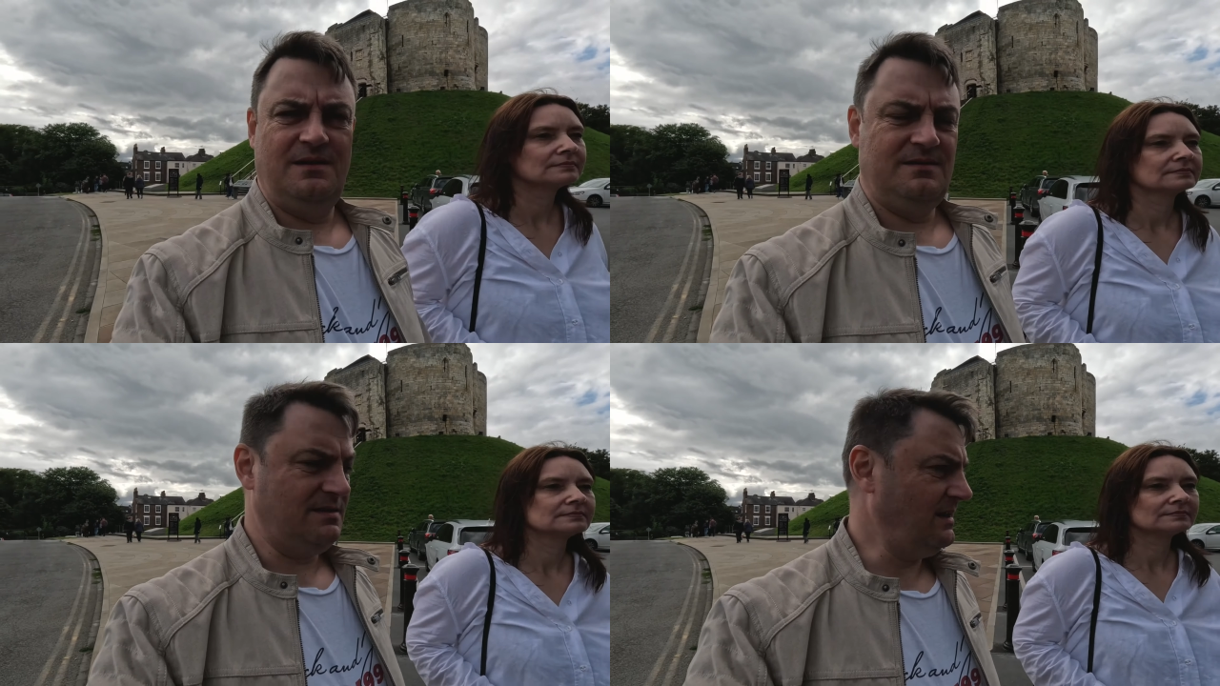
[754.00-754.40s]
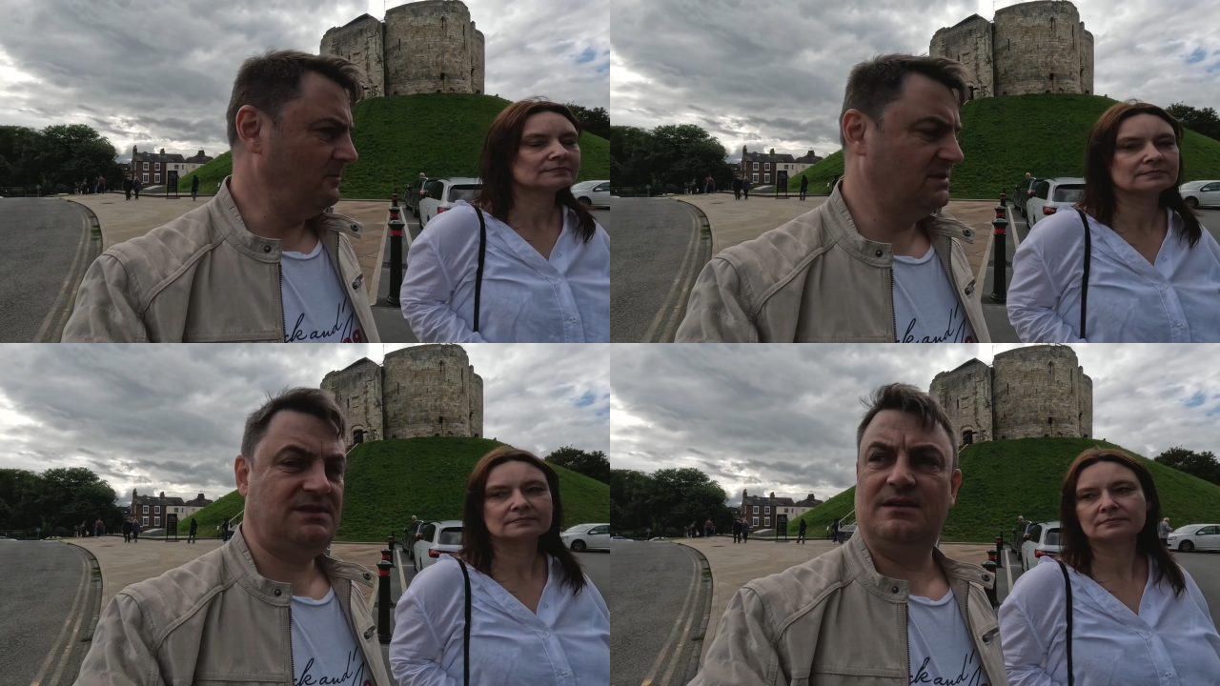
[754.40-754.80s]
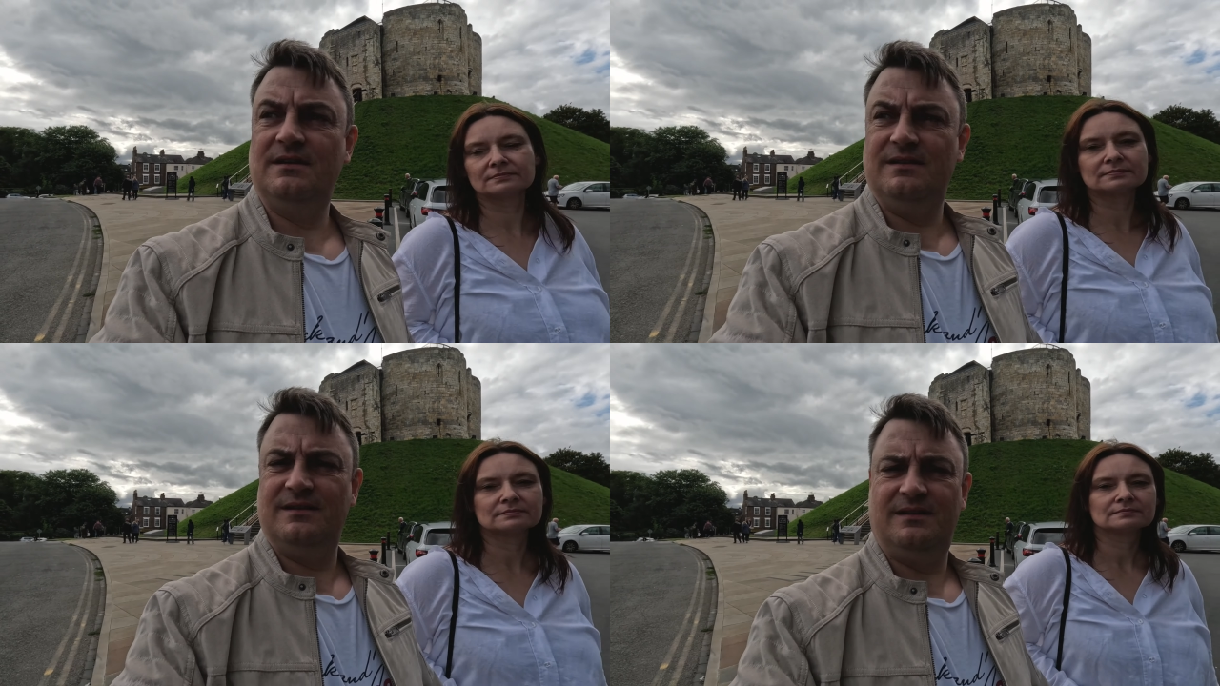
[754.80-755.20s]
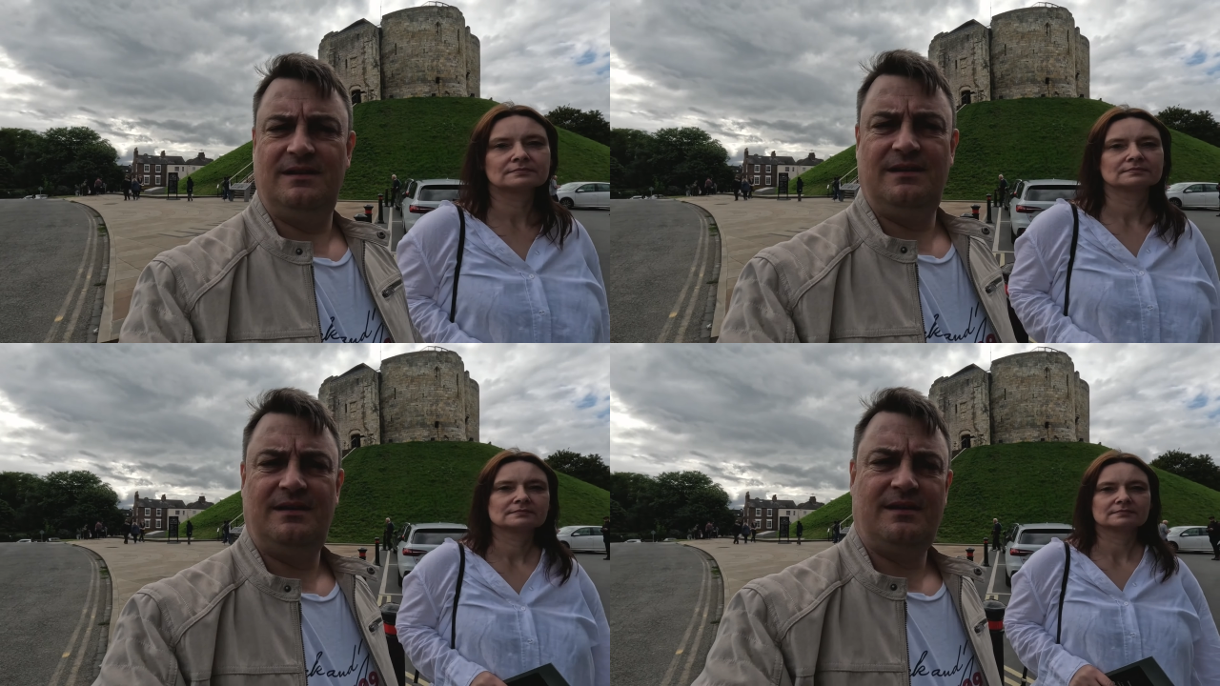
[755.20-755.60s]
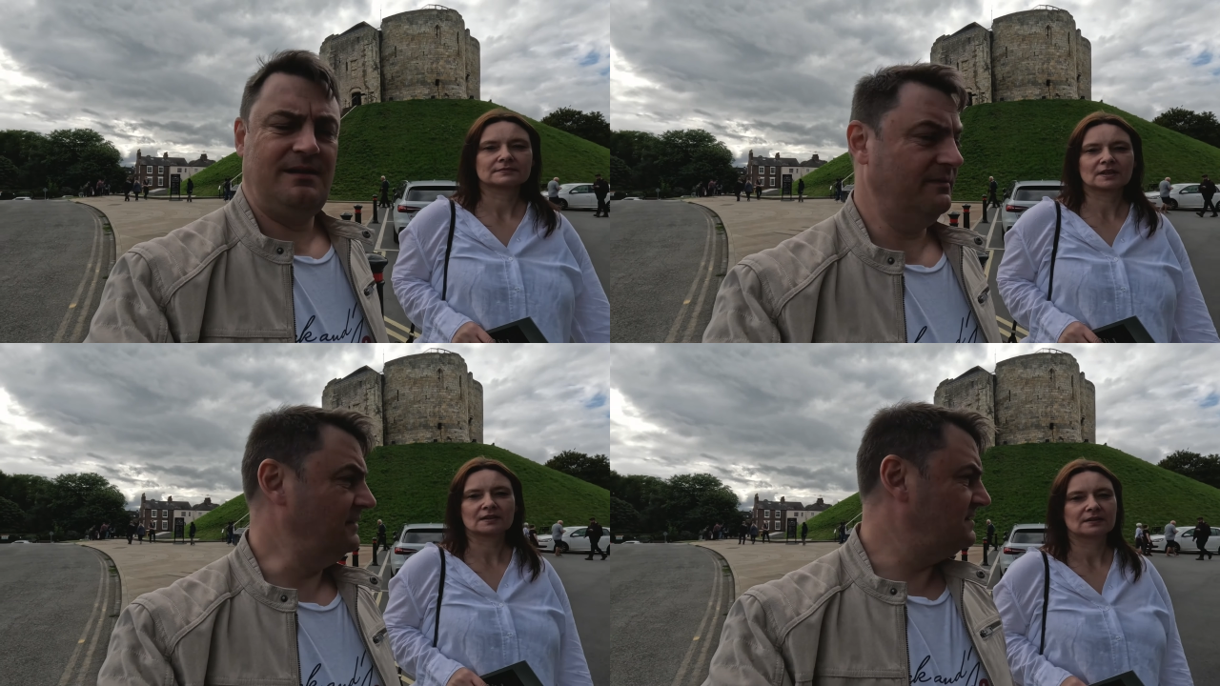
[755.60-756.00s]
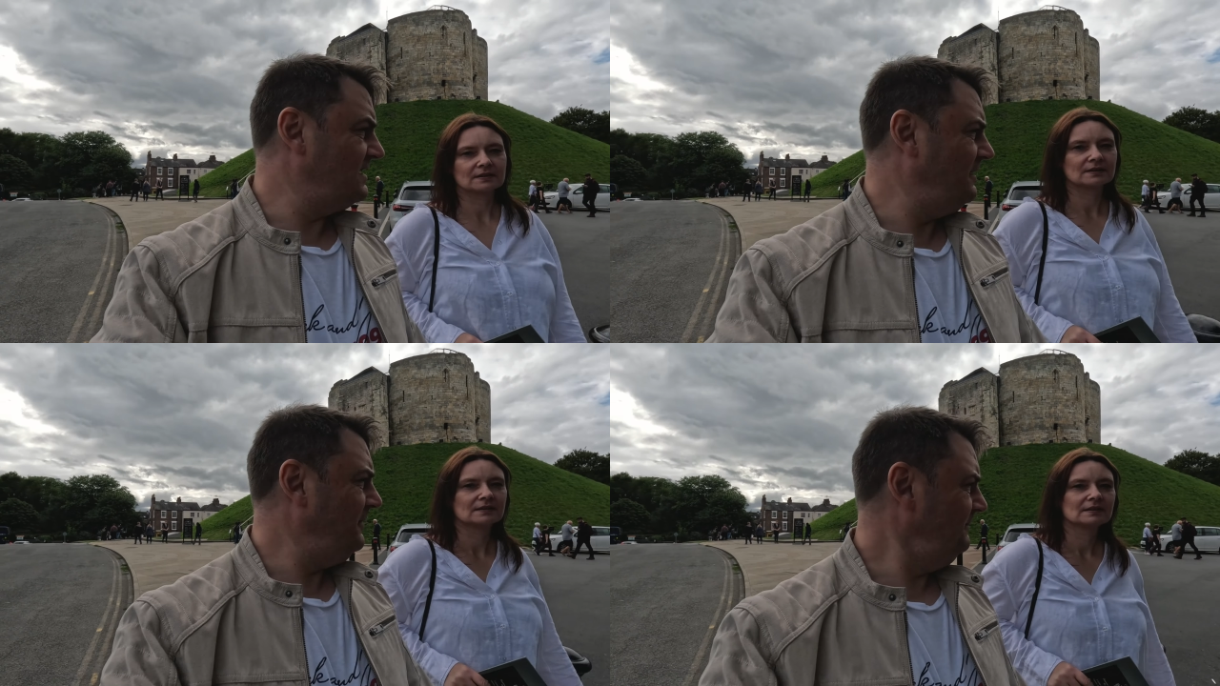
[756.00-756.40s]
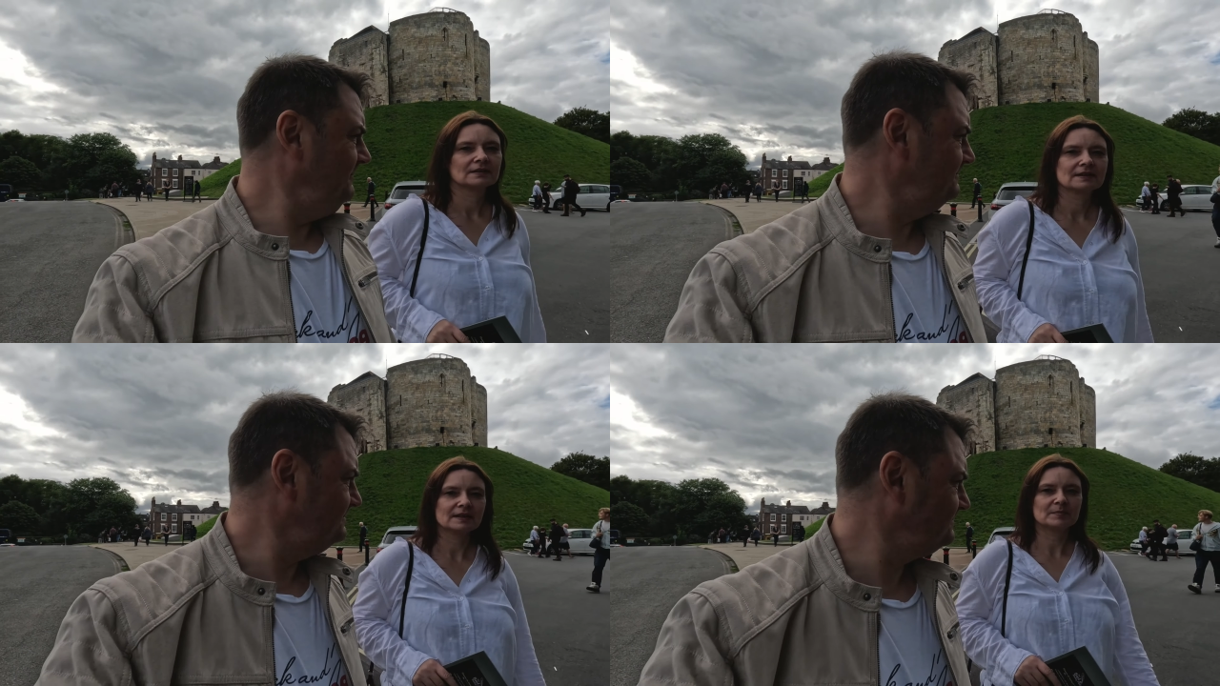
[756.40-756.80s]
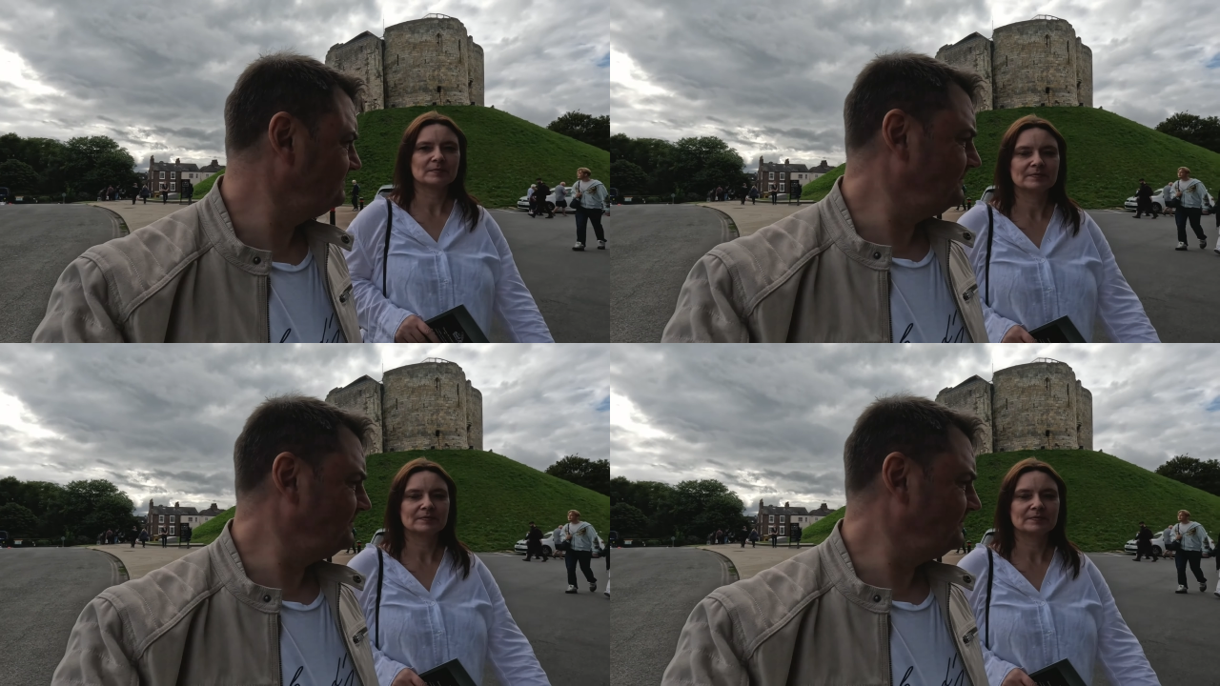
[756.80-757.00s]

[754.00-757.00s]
Speaker 1: So that was Clifford's Tower. Yep.